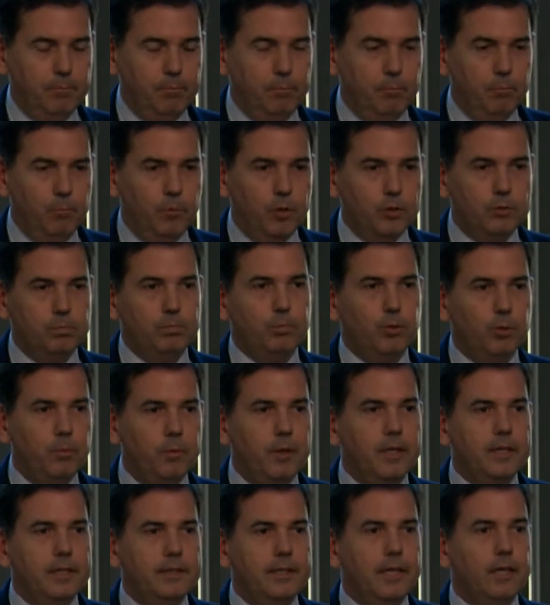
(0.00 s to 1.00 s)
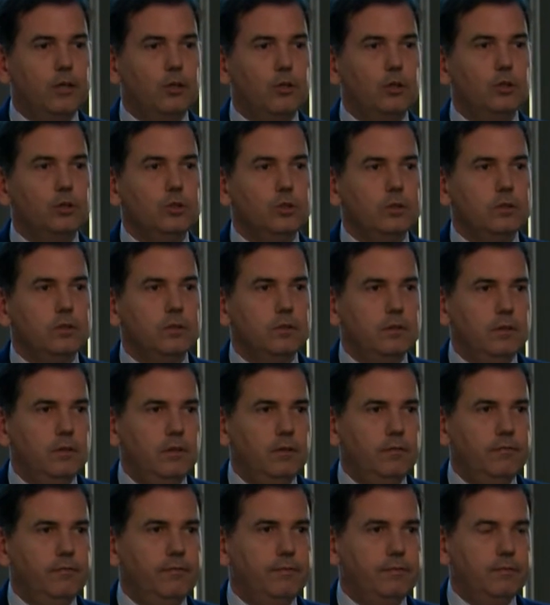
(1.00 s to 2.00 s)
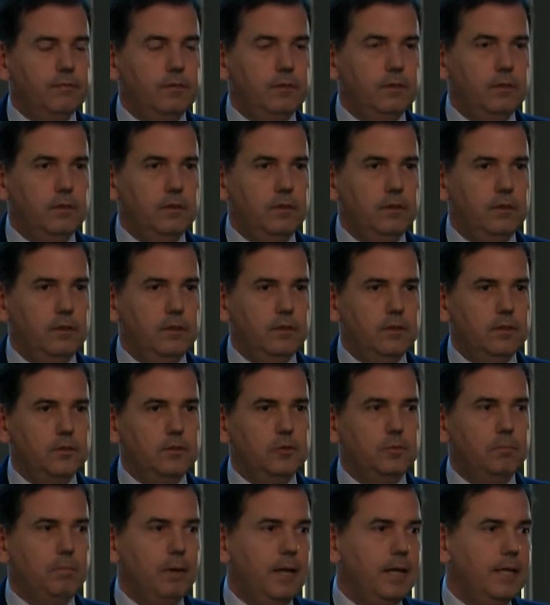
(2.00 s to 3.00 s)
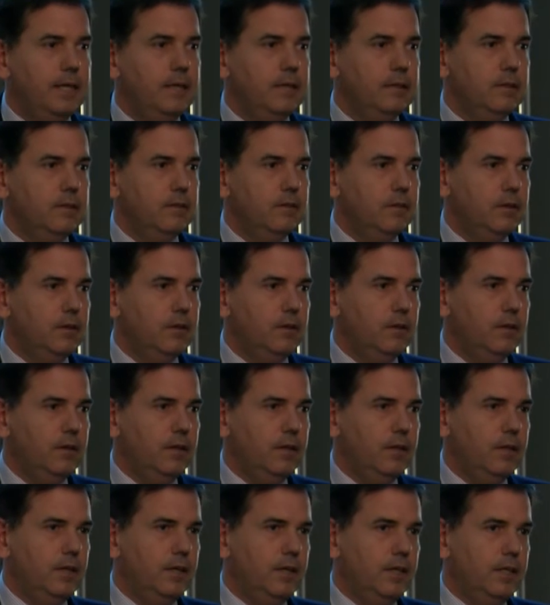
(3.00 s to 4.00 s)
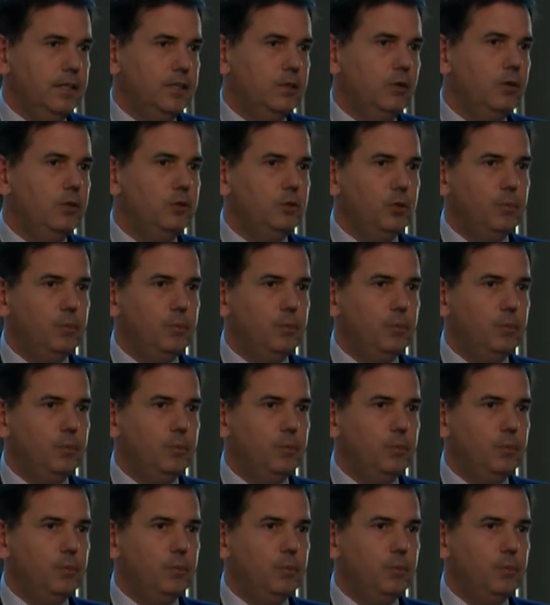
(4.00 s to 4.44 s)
most probably the cost of supplying is going